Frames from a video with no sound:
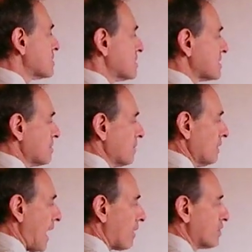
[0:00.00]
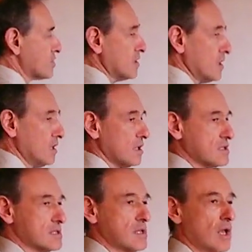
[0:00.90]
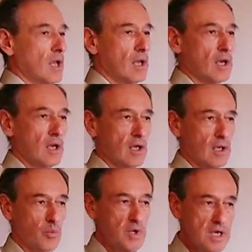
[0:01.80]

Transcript: the similarity is we